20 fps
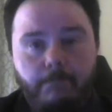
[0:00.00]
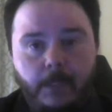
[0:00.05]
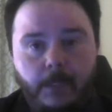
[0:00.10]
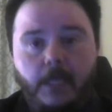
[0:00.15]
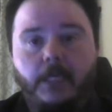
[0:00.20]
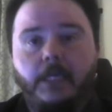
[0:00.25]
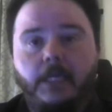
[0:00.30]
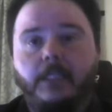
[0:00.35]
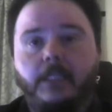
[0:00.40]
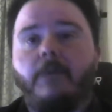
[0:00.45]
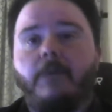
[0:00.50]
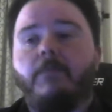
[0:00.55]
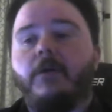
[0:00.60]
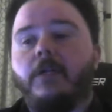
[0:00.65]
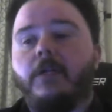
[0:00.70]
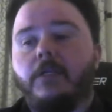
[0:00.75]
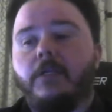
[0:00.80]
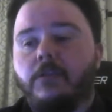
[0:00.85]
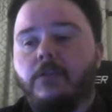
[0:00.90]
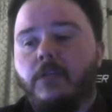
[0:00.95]
and get that
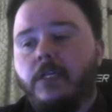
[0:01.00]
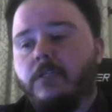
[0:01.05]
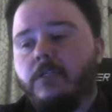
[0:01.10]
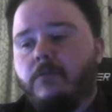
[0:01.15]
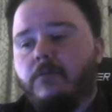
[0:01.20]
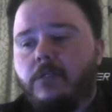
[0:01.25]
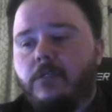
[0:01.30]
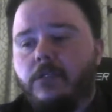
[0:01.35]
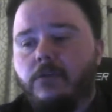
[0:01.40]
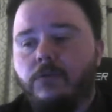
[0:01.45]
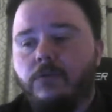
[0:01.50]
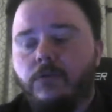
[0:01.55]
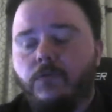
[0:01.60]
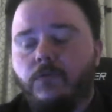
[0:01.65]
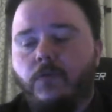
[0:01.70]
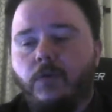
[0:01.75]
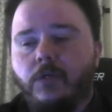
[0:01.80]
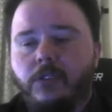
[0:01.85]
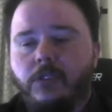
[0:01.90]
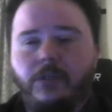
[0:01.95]
money. So that's what it's used
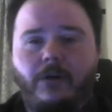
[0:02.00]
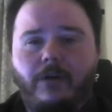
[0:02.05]
for. It's an